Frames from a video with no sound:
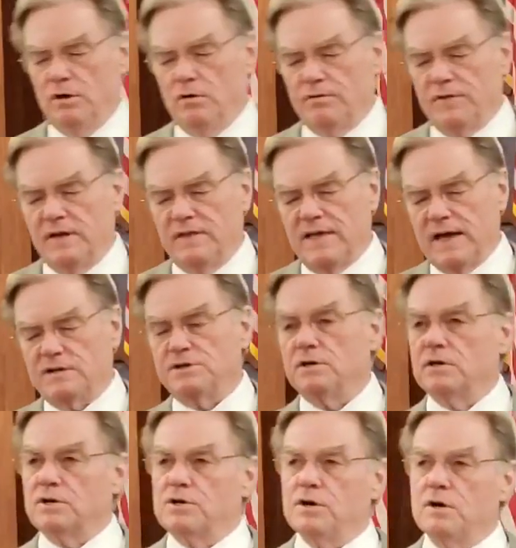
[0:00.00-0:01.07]
don't think that
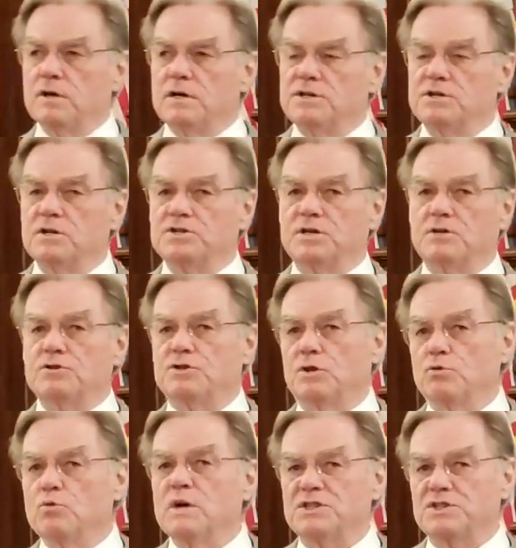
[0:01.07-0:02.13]
took courage because there's a
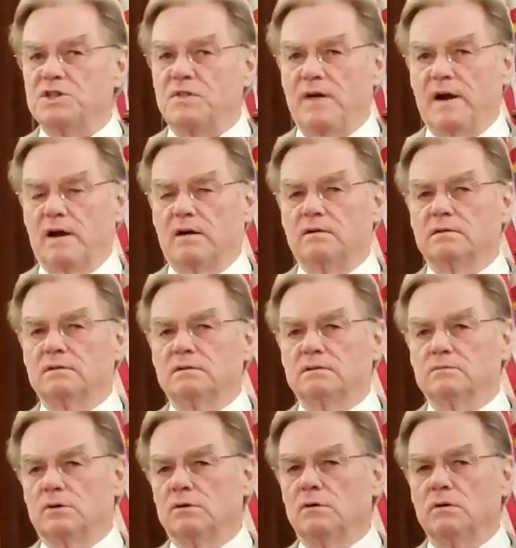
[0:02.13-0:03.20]
risk there.
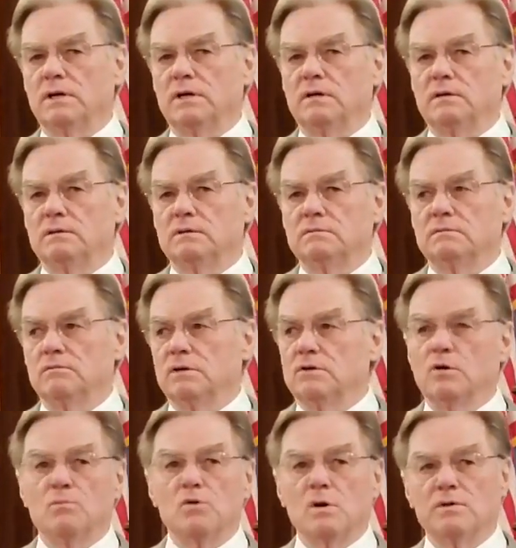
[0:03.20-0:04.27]
We're only, we're
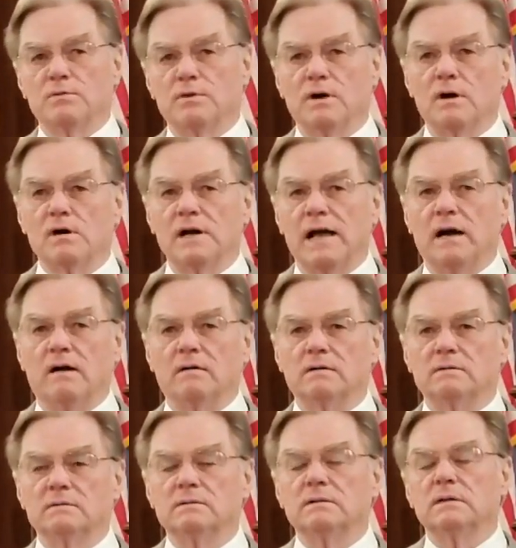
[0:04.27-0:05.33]
no more than we are now.
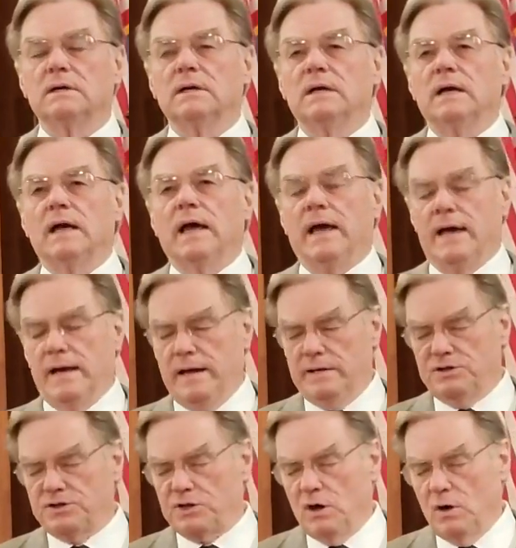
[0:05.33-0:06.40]

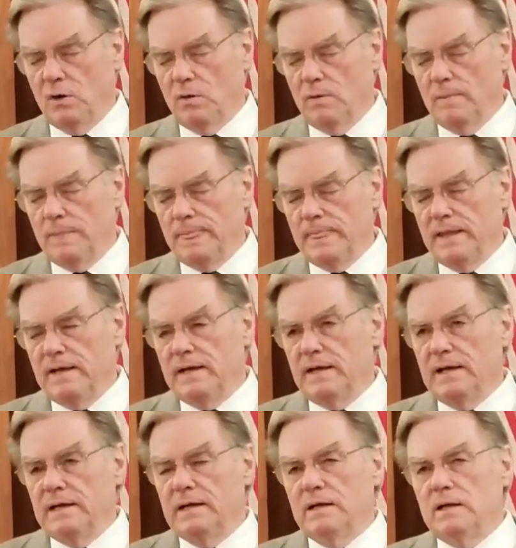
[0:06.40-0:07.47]
And so
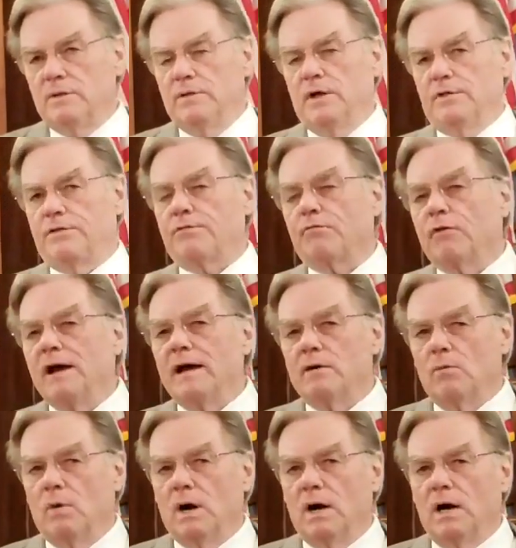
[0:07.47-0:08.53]
the
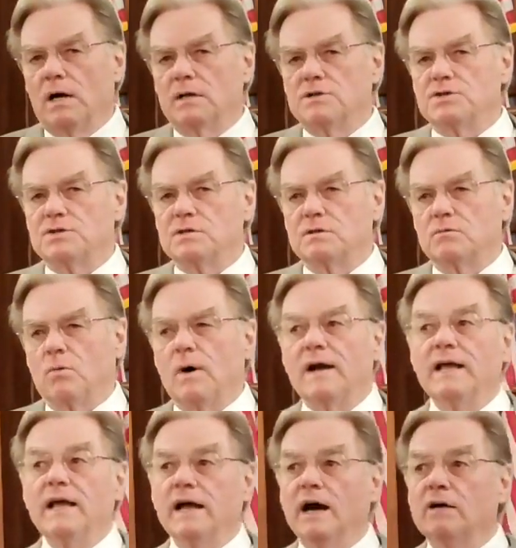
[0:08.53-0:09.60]
threat was
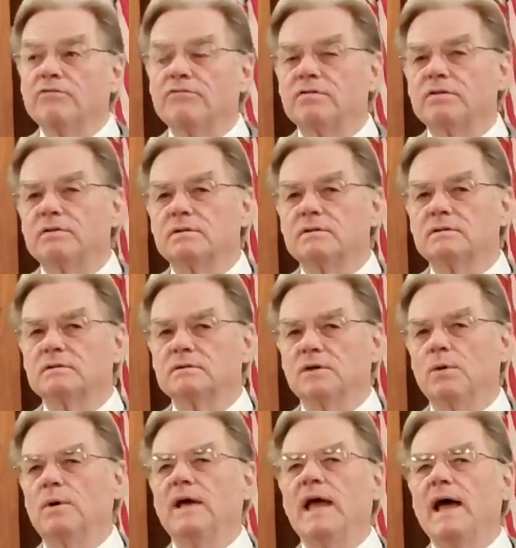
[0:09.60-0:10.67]
what if?
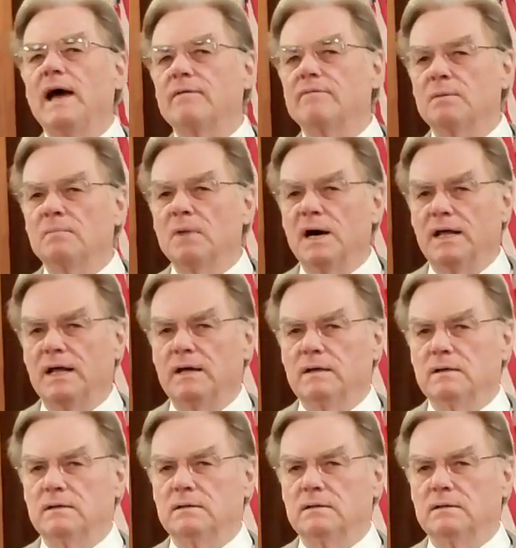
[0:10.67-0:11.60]
Do we have the money?